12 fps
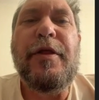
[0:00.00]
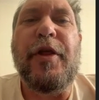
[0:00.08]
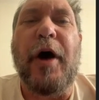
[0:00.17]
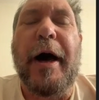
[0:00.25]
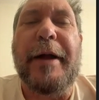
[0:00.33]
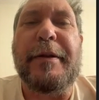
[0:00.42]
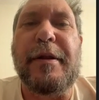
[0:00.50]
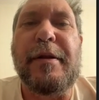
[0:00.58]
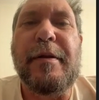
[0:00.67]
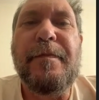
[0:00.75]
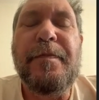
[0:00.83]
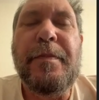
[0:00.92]
thought
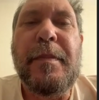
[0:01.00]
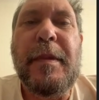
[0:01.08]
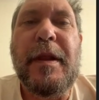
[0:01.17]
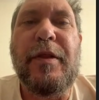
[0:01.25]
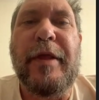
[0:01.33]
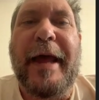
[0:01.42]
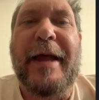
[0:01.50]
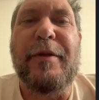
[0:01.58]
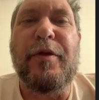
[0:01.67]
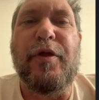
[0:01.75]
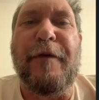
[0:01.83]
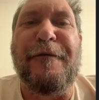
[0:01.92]
that
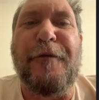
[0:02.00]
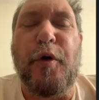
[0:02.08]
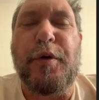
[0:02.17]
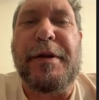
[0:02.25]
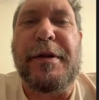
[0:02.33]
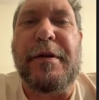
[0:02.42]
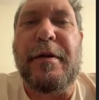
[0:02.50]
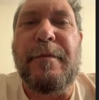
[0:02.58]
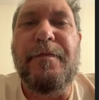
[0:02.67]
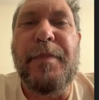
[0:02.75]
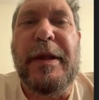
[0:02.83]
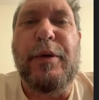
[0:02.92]
the first
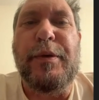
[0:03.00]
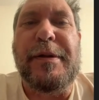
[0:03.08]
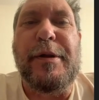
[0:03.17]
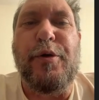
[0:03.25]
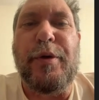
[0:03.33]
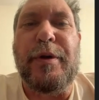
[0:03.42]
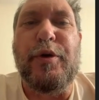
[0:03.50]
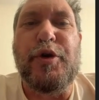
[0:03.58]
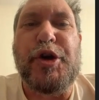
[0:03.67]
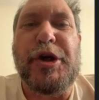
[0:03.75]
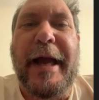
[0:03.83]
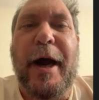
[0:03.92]
Use Your
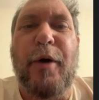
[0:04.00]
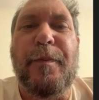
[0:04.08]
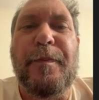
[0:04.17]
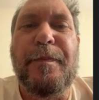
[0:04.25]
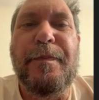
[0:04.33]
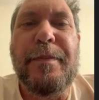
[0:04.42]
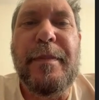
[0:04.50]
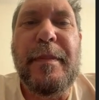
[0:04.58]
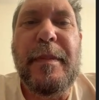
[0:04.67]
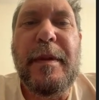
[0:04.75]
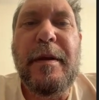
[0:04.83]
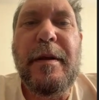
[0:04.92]
Illusion album
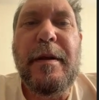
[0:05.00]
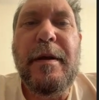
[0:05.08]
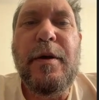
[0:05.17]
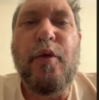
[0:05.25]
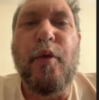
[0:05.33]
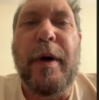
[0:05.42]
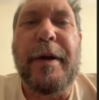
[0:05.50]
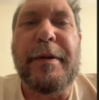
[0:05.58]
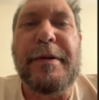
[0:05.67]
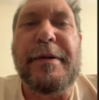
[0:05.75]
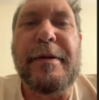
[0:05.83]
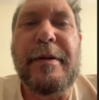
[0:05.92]

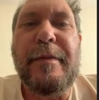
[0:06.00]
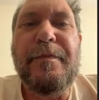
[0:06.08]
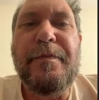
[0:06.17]
was